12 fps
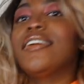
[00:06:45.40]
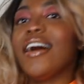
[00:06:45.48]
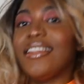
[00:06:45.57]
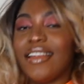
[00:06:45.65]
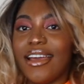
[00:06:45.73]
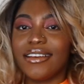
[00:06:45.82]

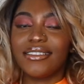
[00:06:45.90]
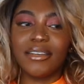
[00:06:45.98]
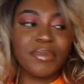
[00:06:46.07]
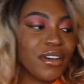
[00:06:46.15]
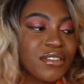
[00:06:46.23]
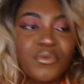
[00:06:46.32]
I liked
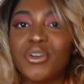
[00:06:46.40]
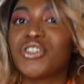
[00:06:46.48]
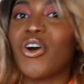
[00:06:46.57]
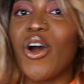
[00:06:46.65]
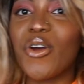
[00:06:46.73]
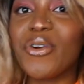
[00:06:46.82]
it because it
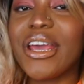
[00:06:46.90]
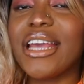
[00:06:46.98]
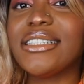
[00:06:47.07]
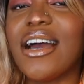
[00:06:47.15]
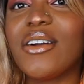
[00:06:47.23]
was orange.